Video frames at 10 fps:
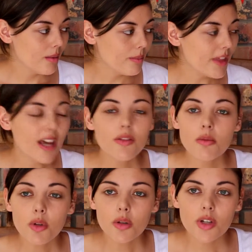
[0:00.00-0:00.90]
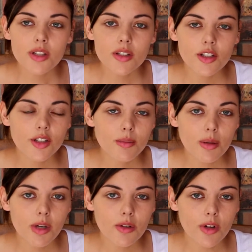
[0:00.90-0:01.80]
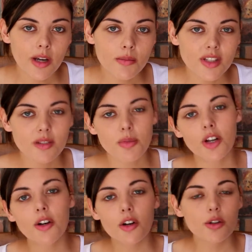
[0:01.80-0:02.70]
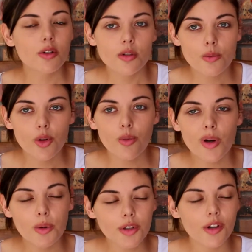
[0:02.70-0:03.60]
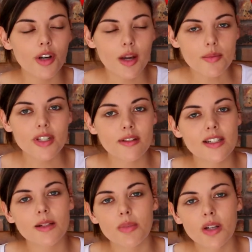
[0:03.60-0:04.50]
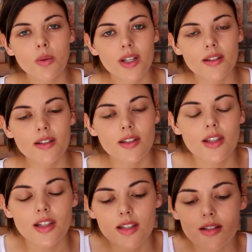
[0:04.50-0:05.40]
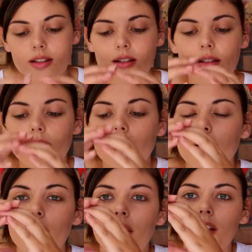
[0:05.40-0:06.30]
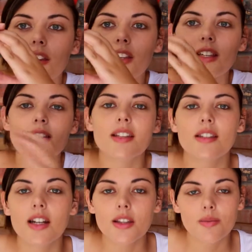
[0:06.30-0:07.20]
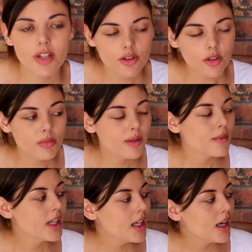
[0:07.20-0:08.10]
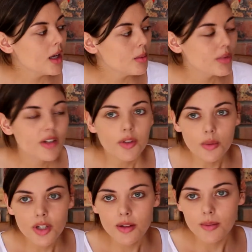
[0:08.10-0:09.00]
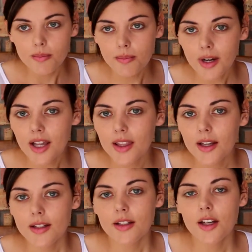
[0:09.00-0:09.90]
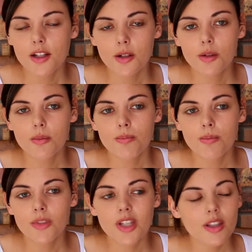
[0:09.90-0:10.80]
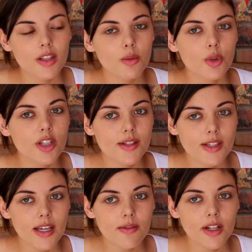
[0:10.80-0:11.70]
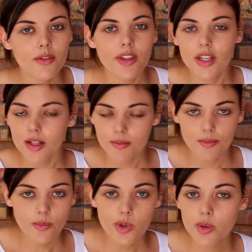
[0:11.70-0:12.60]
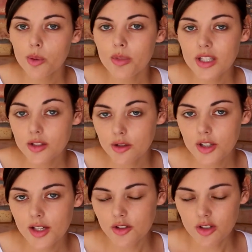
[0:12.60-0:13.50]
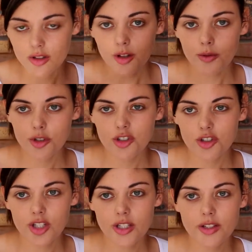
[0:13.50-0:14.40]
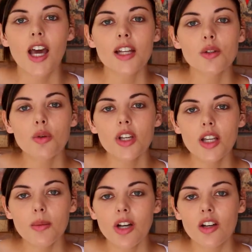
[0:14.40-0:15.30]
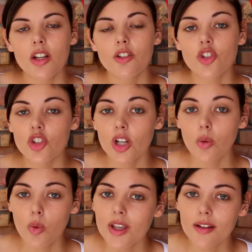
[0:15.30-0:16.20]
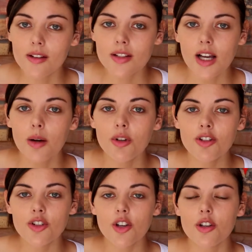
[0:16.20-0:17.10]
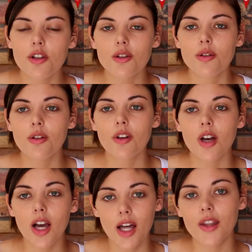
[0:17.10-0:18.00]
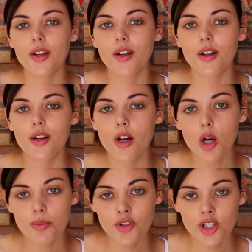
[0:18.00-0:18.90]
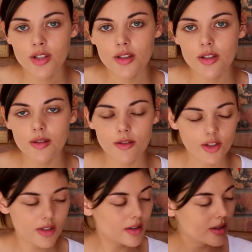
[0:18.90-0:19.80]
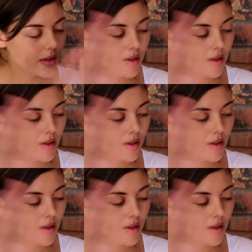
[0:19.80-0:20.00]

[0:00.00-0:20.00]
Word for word: they have smaller ones that you can maybe get for hamsters, but don't go too small. We all know hamsters need bigger wheels than these little things they sell at the pet shop. But if you want to buy that and you think that the wood is safe and everything, with all means do that, just not for chinchillas. And talking about chinchilla wheels, I want to show you other options just